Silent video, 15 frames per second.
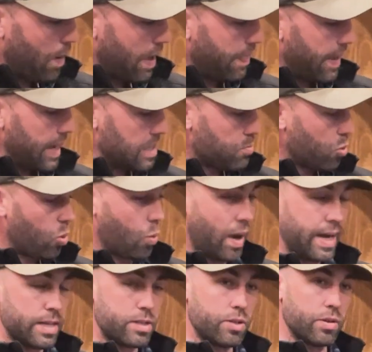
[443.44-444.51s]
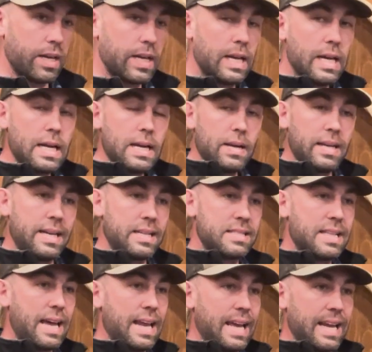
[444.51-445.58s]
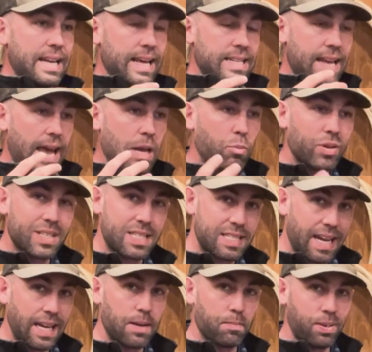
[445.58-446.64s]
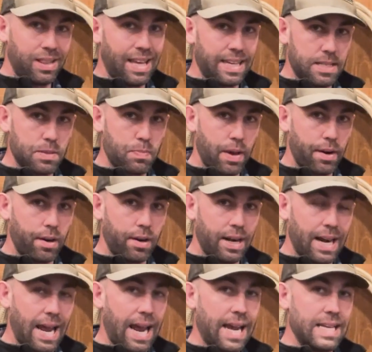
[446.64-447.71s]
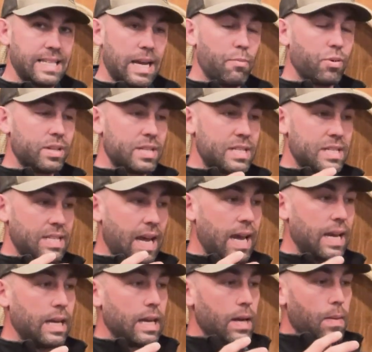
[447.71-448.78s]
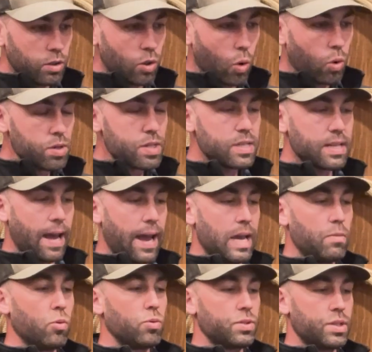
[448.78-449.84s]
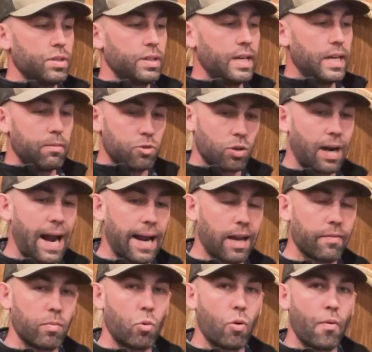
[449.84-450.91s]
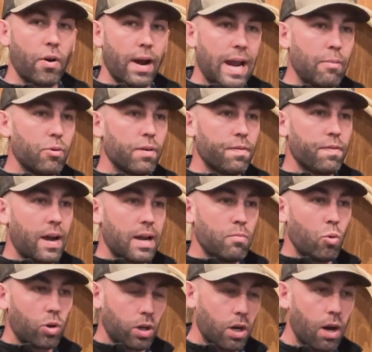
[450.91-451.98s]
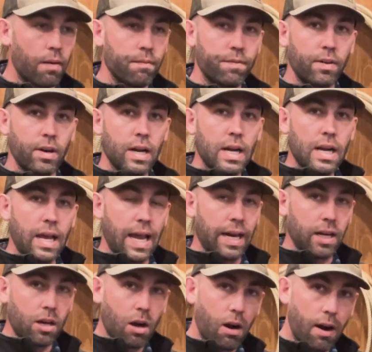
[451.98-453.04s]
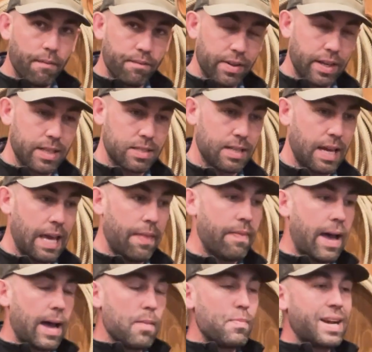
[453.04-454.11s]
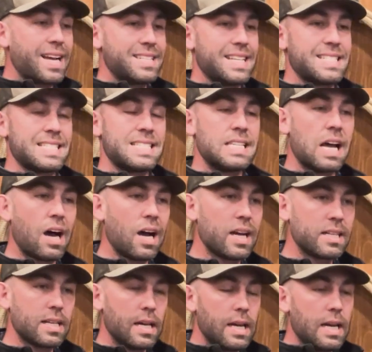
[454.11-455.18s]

that has more weight to it is that it's able to stay in place better. It is able to stay, the horse is able to keep track of it more. They're able to find more comfort and confidence in that because it's not